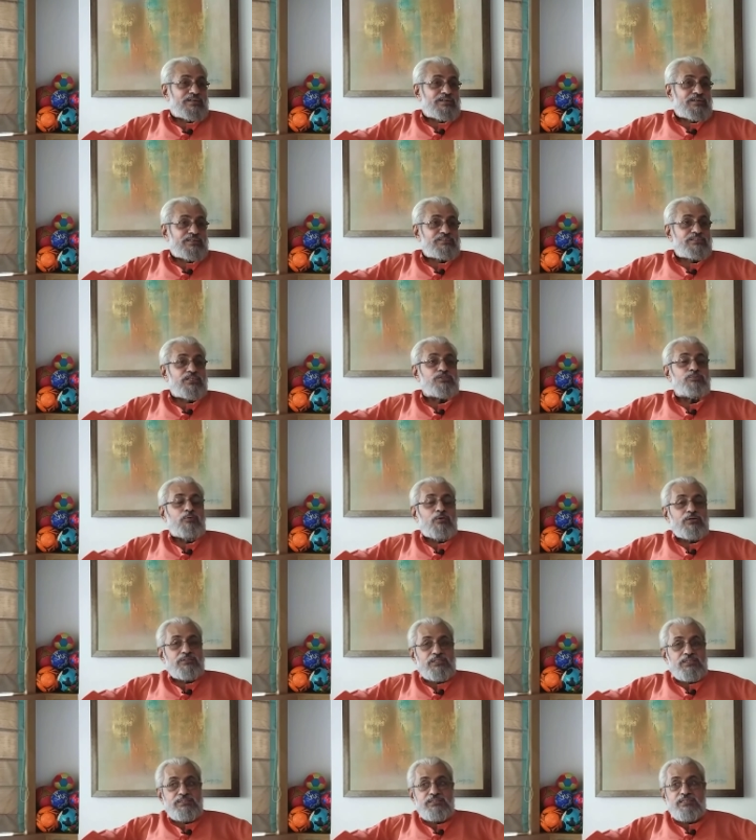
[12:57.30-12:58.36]
it's the small
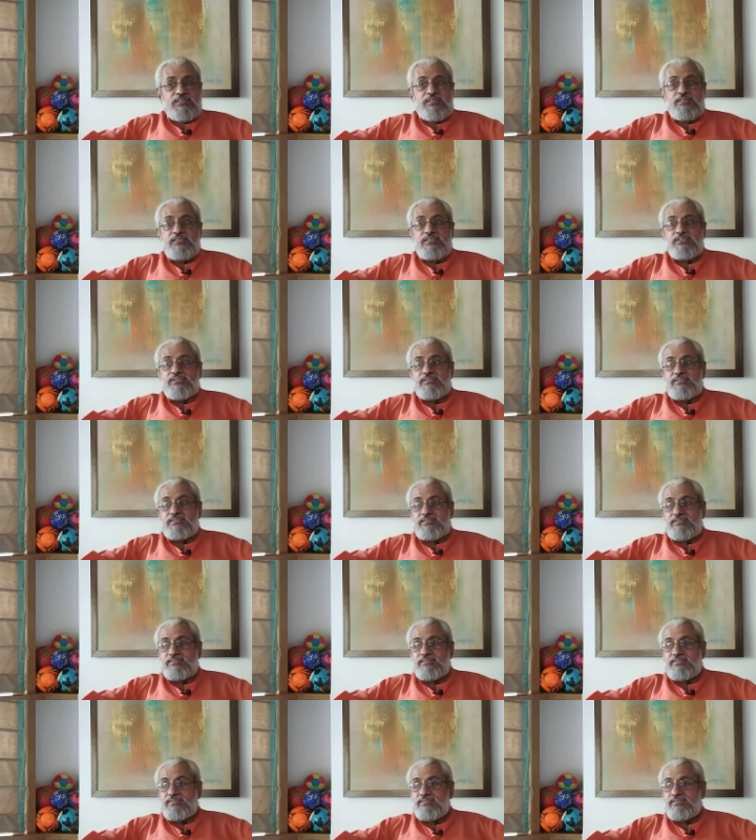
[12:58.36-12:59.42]
things that condition,
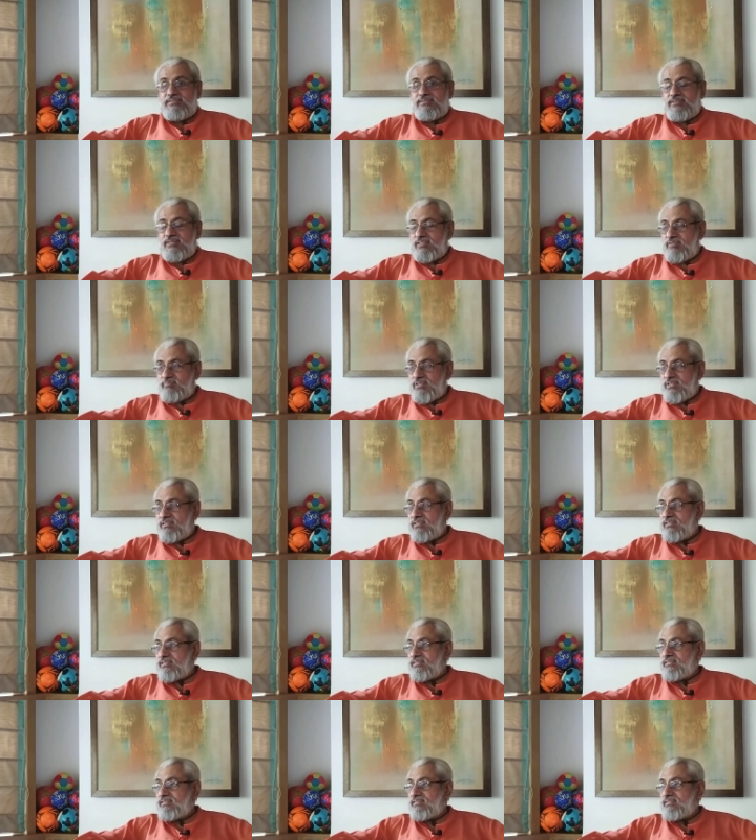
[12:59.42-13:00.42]
not the big things.